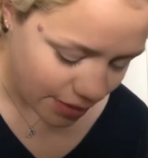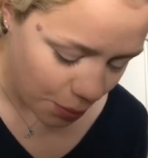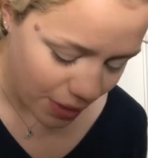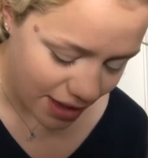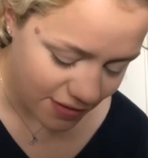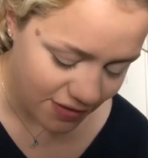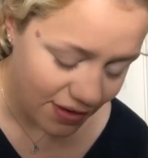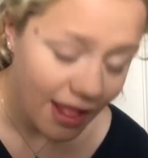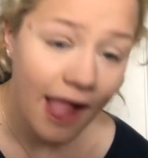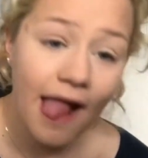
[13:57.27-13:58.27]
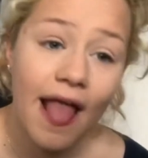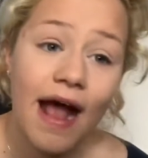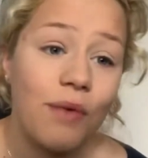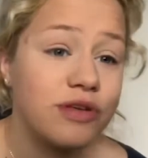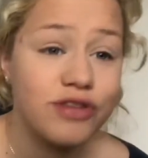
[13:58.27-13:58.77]
which
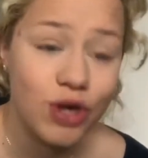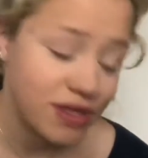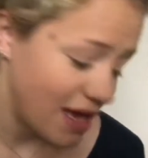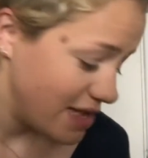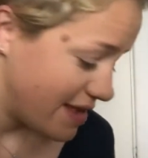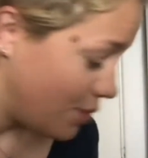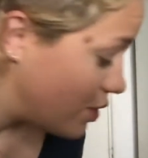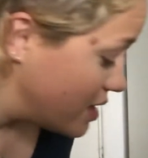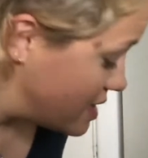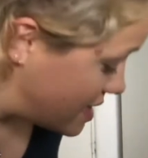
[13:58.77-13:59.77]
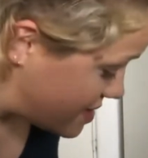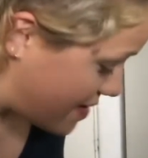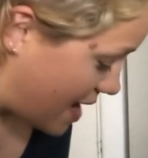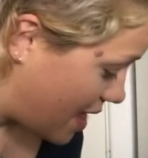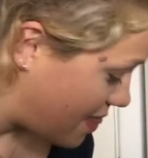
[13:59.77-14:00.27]
was not ideal
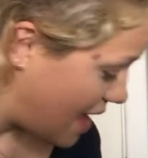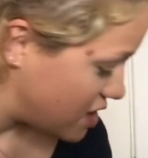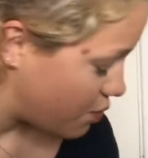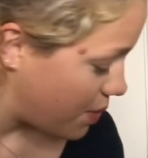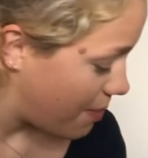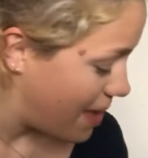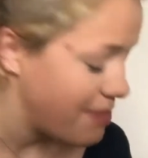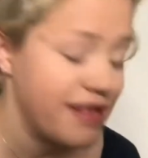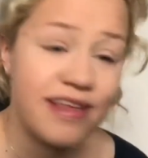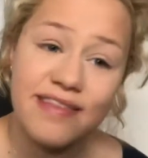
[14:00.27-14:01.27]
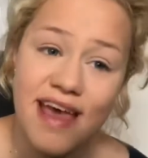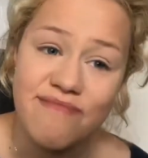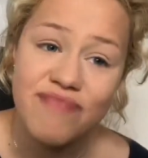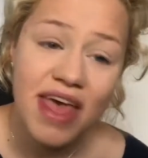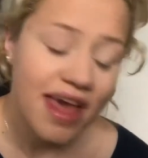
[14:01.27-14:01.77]
considering that we were
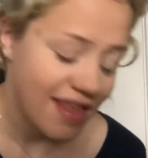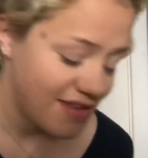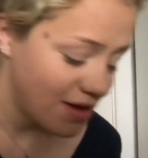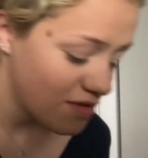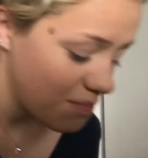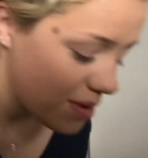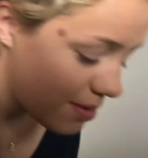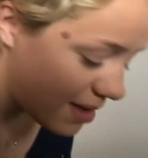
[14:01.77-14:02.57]
babysitting. The children we were